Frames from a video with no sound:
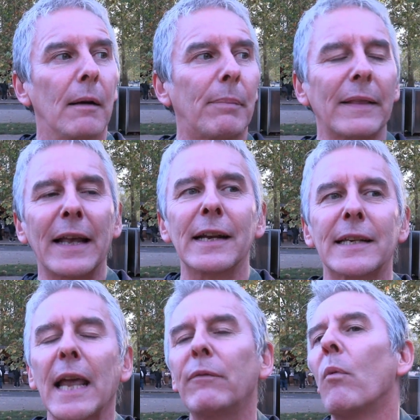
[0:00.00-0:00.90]
But they can
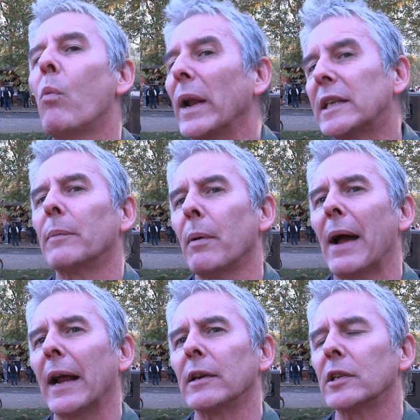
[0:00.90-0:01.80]
escape from one type of
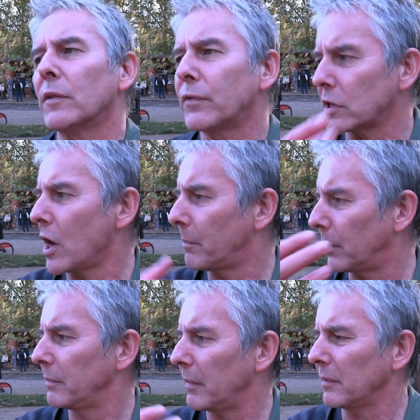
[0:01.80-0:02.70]
madness. So, for
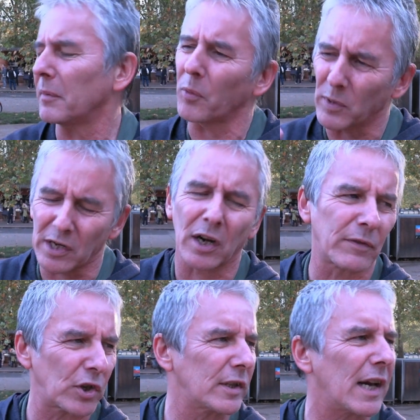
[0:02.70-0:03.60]
example, it wasn't
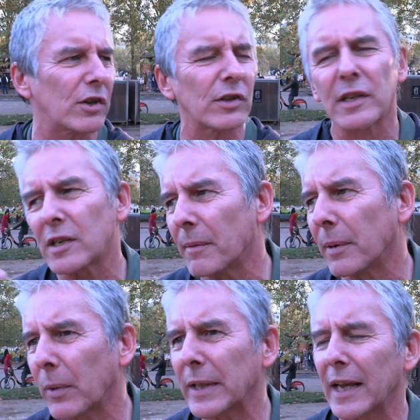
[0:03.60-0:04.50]
artificial intelligence at the time,
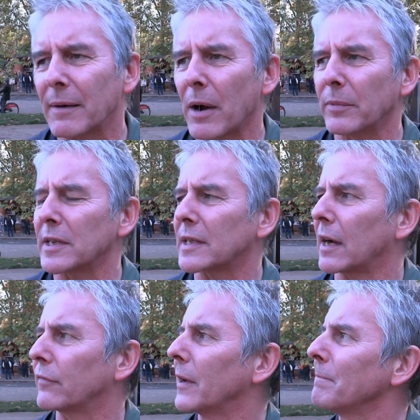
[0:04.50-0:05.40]
but when they came out with this
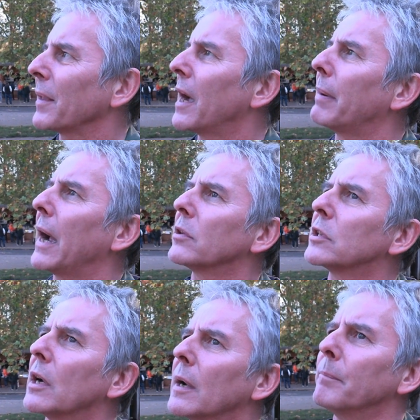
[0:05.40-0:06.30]
stuff about,
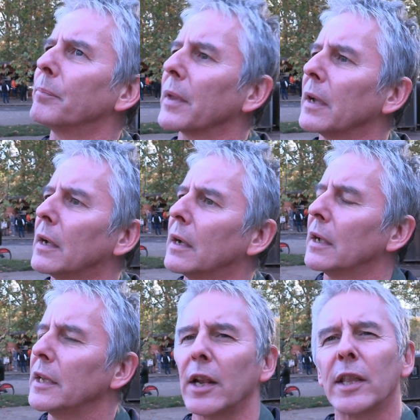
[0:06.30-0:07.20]

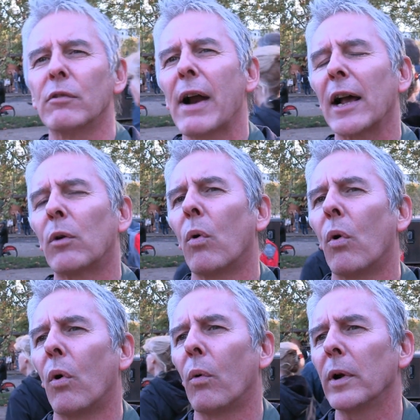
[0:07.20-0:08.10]
the Iraq
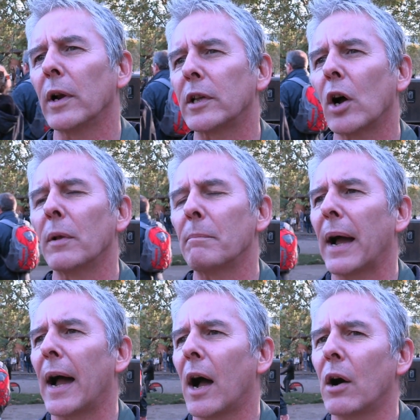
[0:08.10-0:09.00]
War, we had Colin
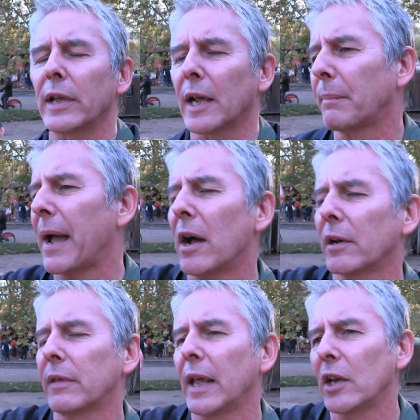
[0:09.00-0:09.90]
Powell, he had a
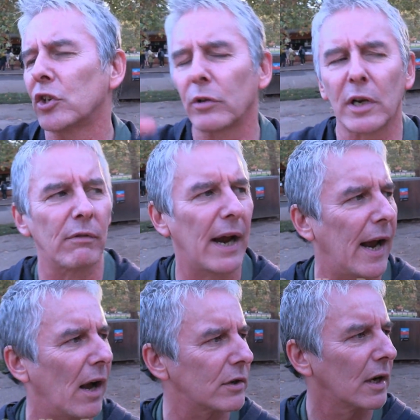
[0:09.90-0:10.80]
powder thing, shook it
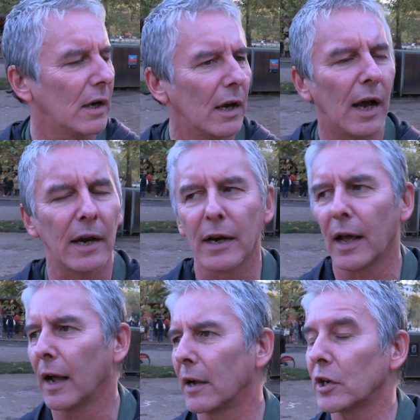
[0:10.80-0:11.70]
around, and
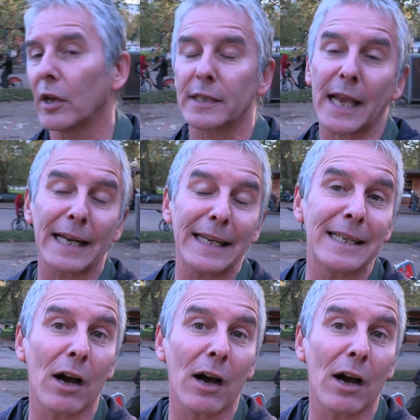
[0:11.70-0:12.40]
sadly he